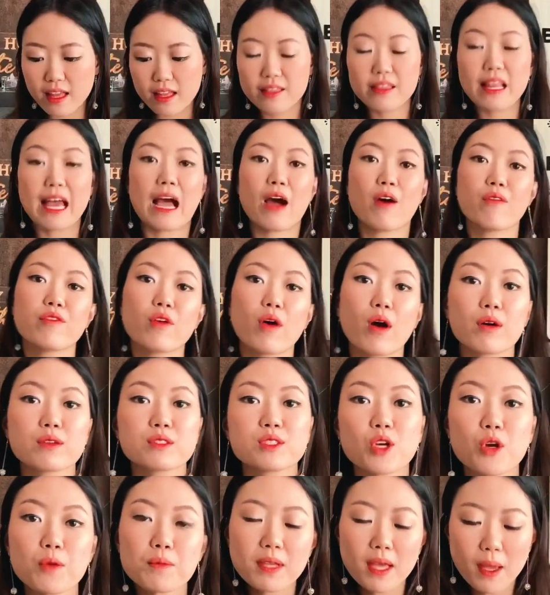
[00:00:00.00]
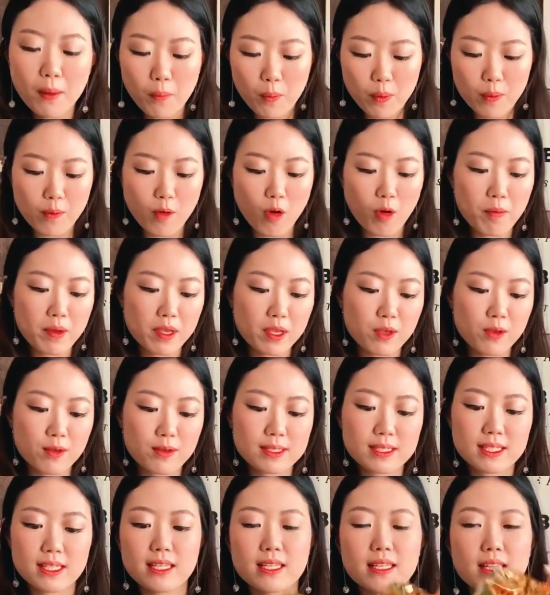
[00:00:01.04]
Now for our tom yum, we will be
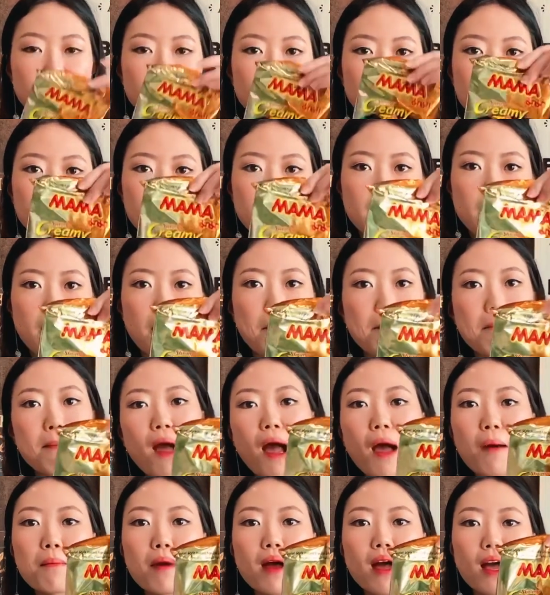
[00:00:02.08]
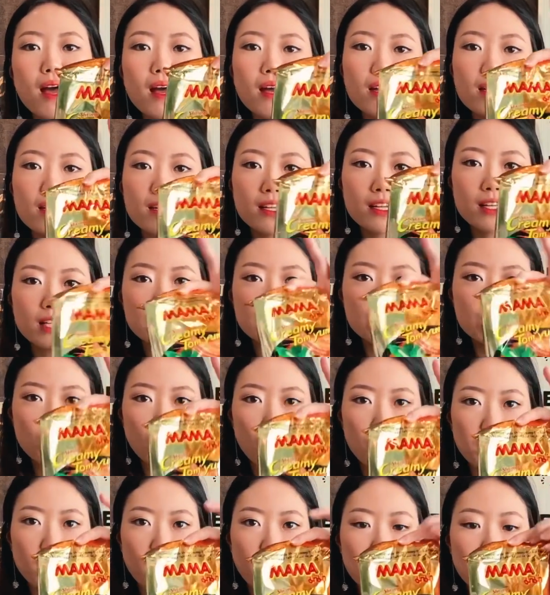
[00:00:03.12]
using the Mama
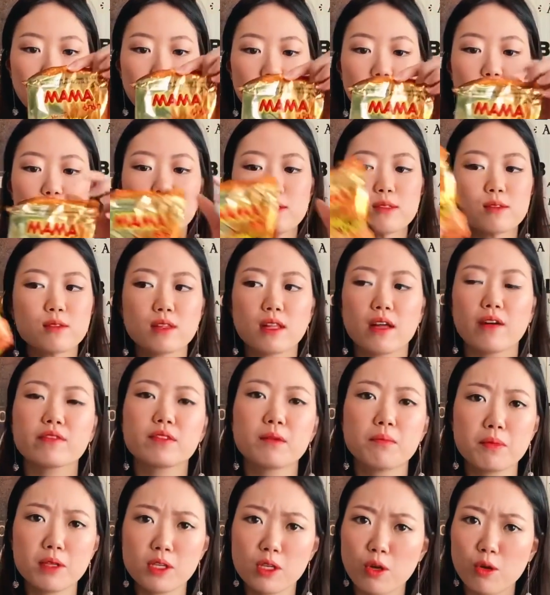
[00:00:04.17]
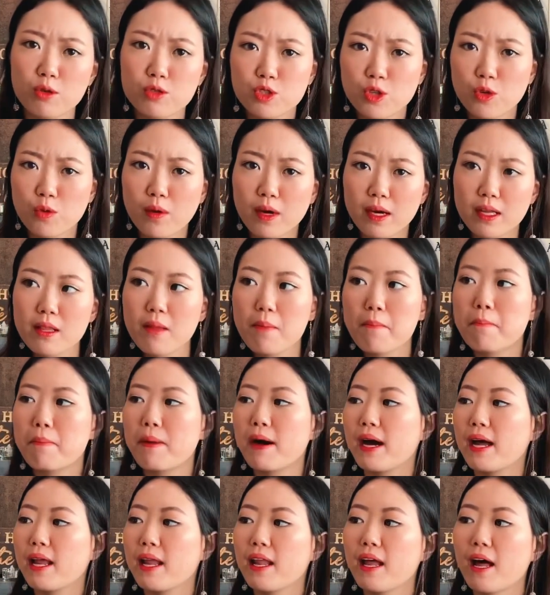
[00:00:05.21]
tom yum. I used to love the Myojo one,
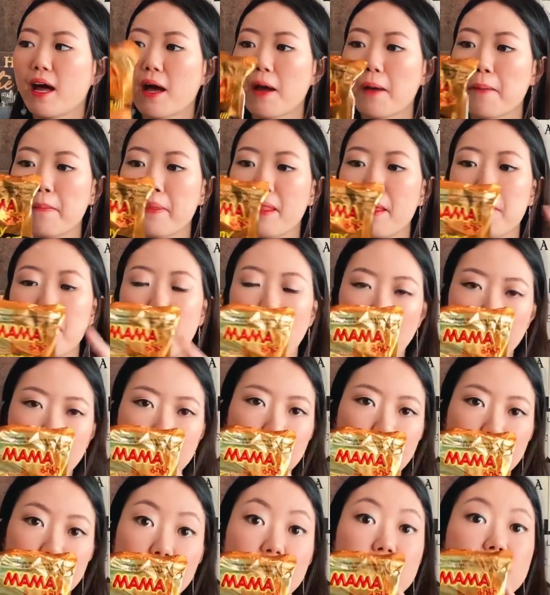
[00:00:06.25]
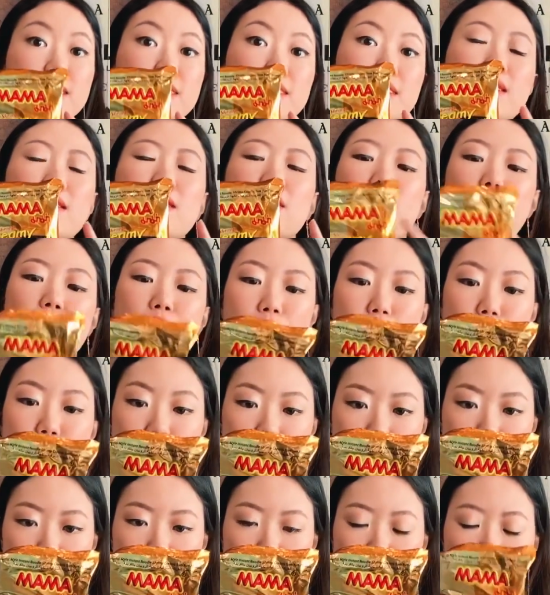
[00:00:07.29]
but the Mama one is
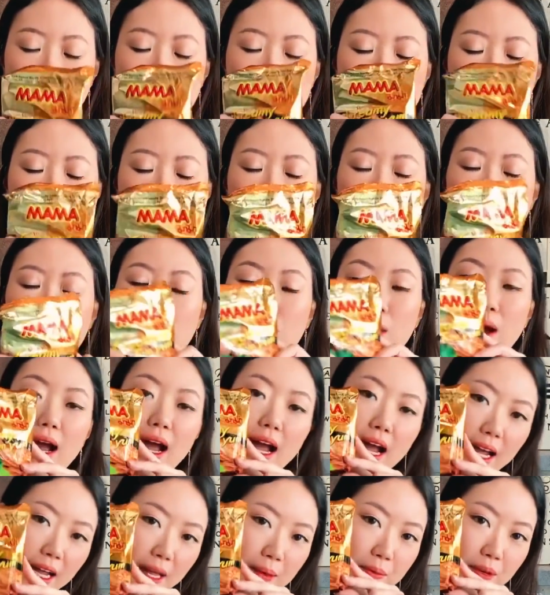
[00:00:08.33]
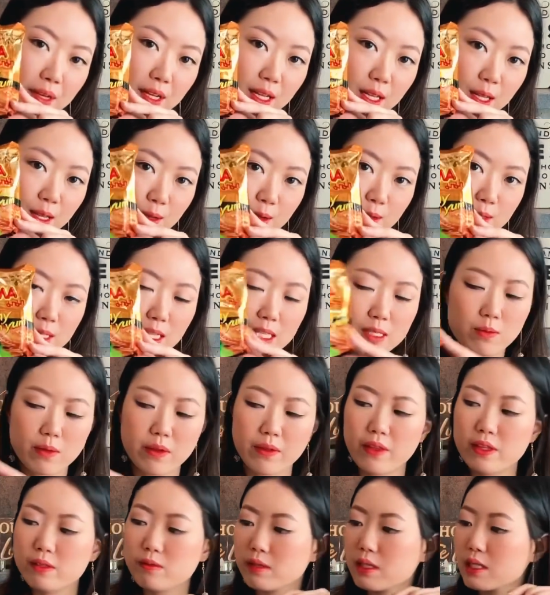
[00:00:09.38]
really good. So I'm gonna use this one.
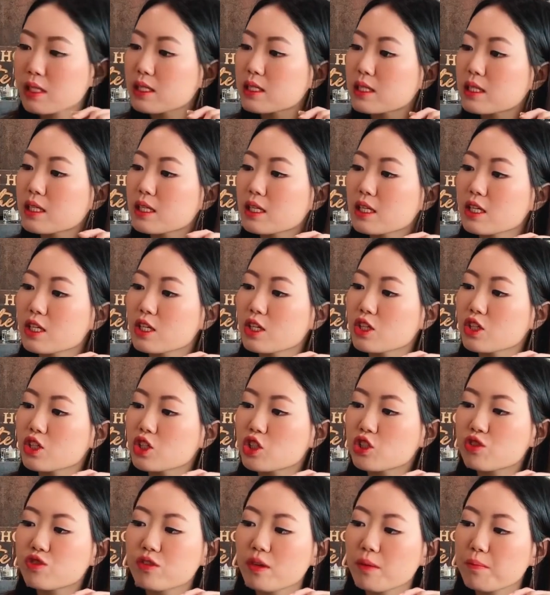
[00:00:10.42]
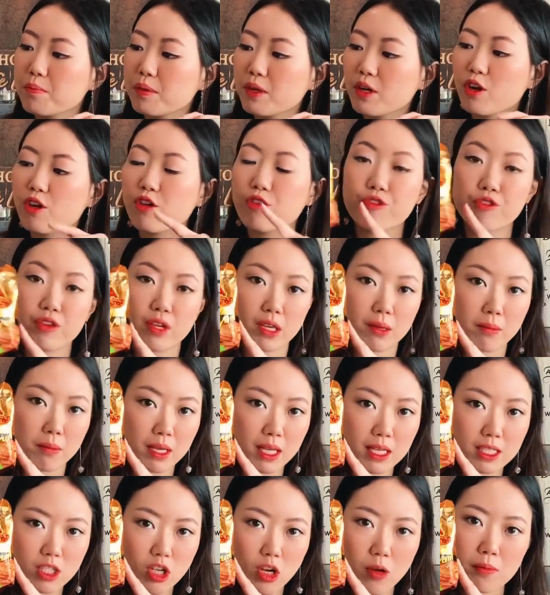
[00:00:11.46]
This one is the shrimp
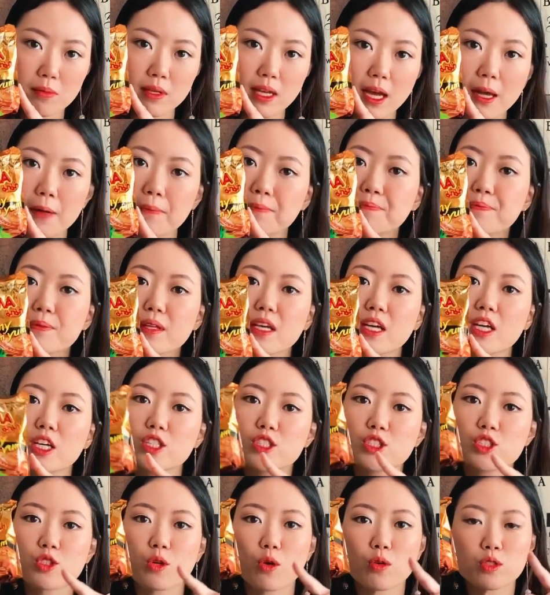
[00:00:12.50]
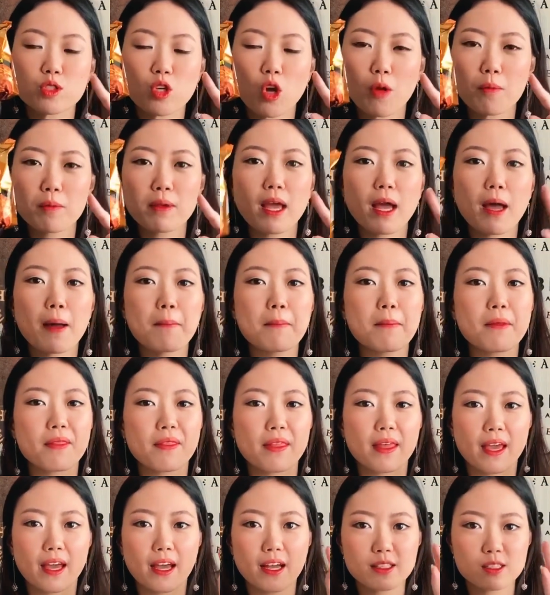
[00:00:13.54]
creamy tom yum. So tom yum,
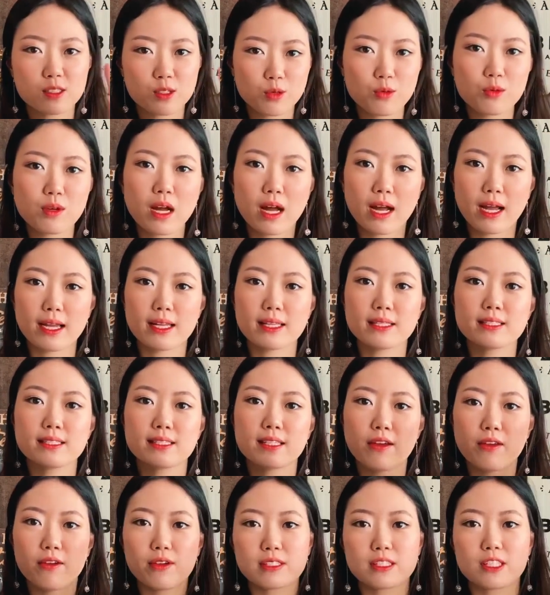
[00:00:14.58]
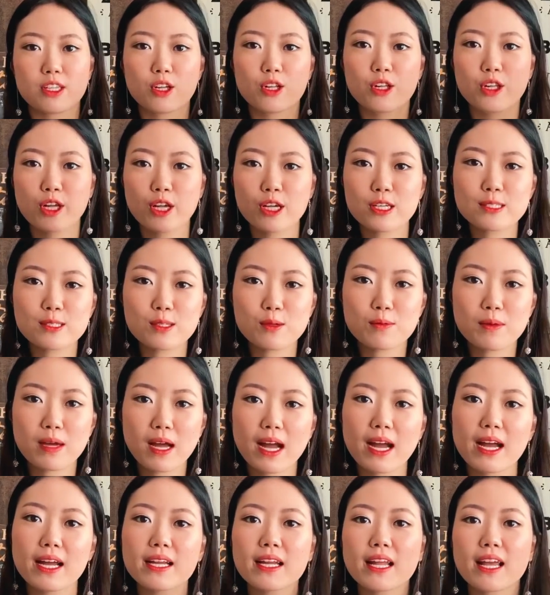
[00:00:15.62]
there are 2 kinds. There is the clear soup
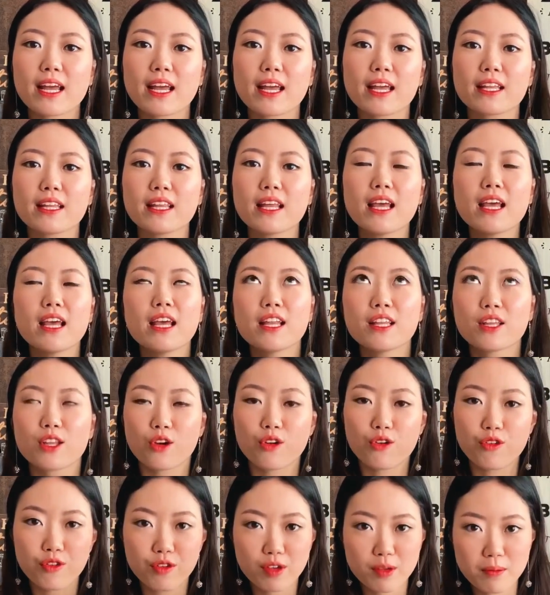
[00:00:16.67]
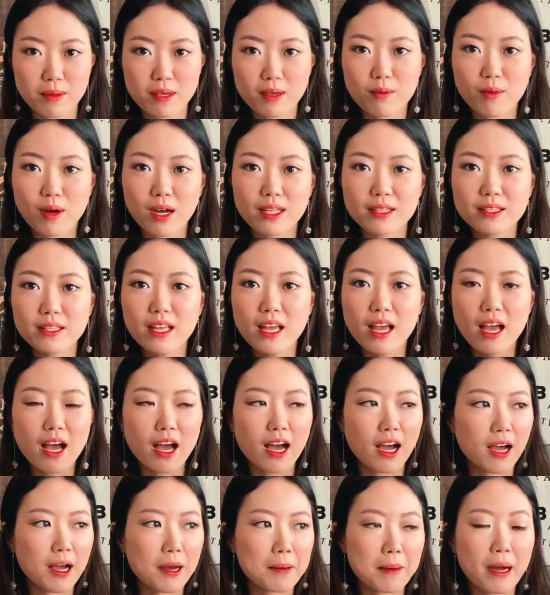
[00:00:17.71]
kind and the creamy one.
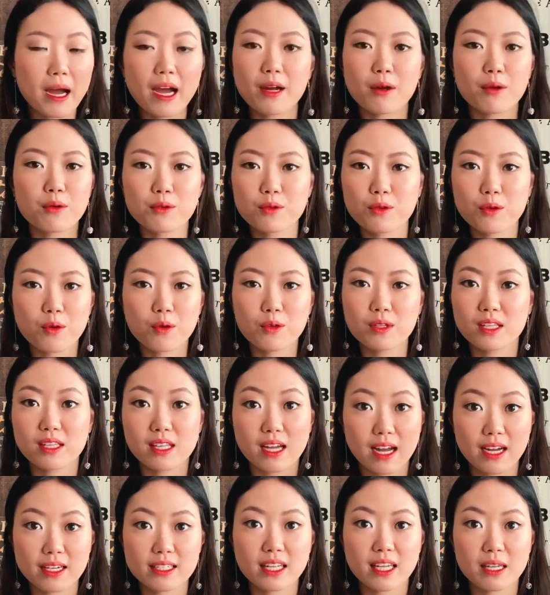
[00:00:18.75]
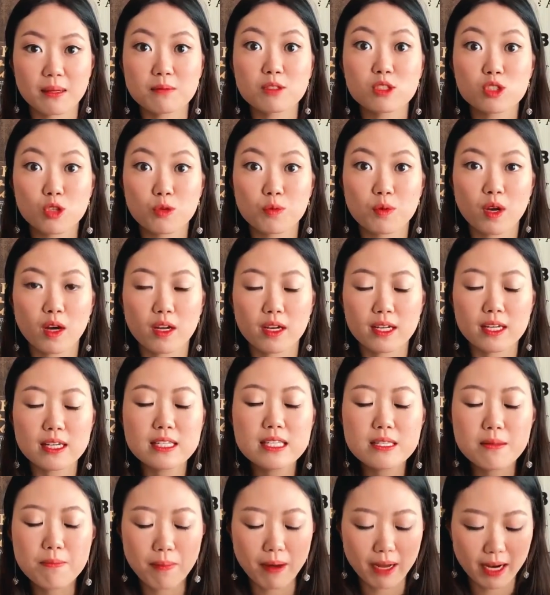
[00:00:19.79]
I don't know the Thai names, to be honest,
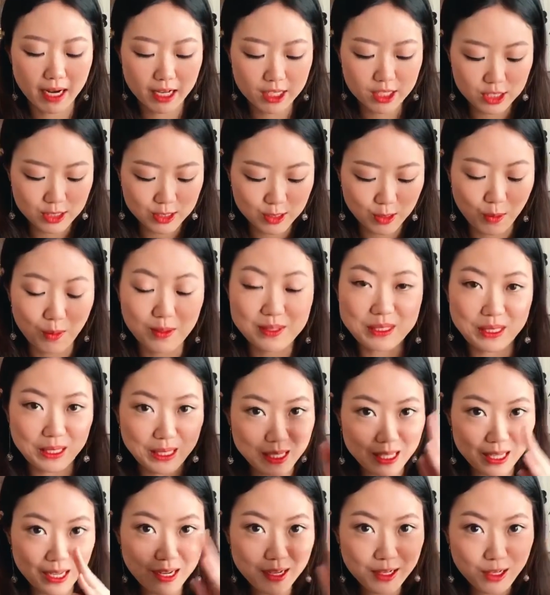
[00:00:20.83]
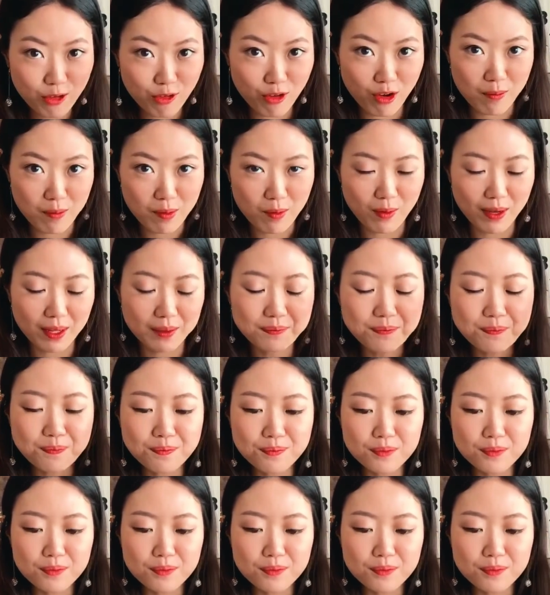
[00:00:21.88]
but I just know it's the clear and the creamy one.